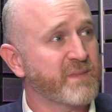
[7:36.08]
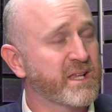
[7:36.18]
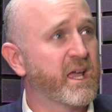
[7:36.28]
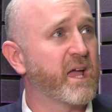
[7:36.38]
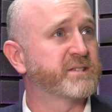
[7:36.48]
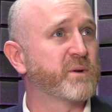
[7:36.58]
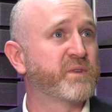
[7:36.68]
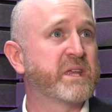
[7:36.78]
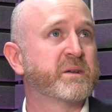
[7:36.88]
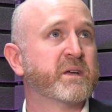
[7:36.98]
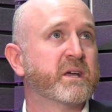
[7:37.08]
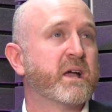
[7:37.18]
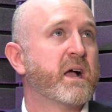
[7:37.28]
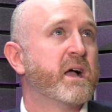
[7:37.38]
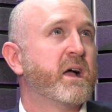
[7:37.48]
Yeah, so I think
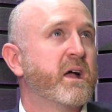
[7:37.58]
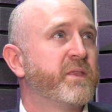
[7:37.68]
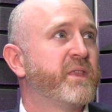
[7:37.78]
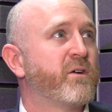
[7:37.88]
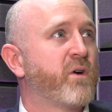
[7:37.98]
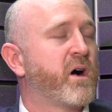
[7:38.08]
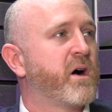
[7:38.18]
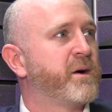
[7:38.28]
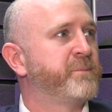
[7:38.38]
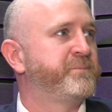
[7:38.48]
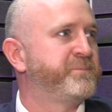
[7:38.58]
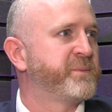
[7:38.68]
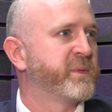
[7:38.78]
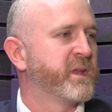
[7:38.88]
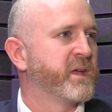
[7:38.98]
there are.
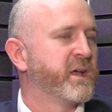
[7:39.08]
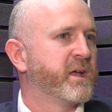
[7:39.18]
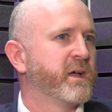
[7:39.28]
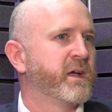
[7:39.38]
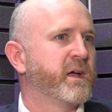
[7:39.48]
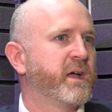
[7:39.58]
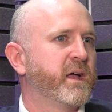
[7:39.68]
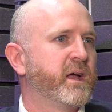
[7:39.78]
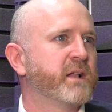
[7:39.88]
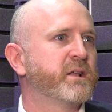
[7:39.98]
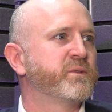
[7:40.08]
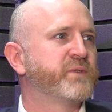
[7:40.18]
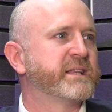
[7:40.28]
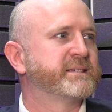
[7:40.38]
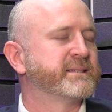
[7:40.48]
I don't
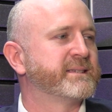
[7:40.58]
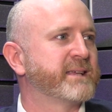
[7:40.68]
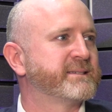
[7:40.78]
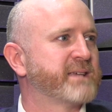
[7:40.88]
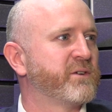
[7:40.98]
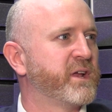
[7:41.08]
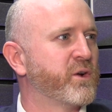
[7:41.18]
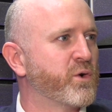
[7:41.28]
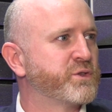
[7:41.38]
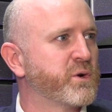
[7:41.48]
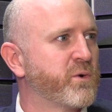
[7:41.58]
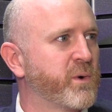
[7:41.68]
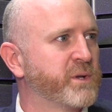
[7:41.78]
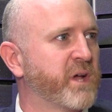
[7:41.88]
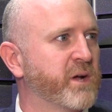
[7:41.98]
think this is necessarily a do
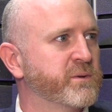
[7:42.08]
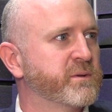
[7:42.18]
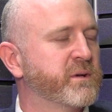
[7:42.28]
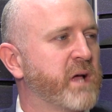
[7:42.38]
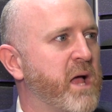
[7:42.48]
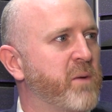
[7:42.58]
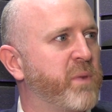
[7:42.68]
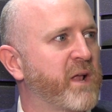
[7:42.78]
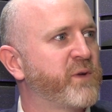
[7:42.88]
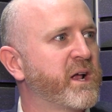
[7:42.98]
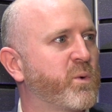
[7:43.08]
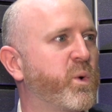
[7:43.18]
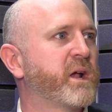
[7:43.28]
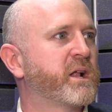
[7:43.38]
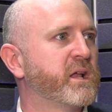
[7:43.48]
or a don't, but I think
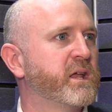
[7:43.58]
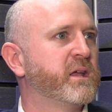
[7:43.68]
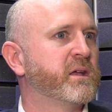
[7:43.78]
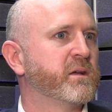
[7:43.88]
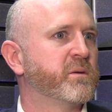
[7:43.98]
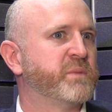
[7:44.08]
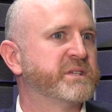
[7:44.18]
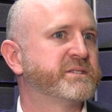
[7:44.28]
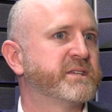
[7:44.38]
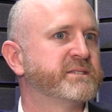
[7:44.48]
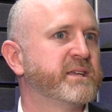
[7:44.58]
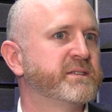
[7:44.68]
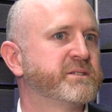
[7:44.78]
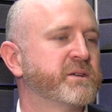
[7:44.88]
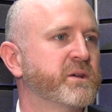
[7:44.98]
quickly businesses
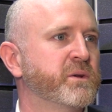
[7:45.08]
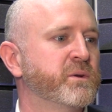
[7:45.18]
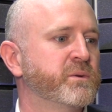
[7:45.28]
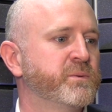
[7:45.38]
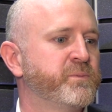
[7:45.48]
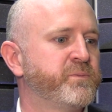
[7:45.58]
need to,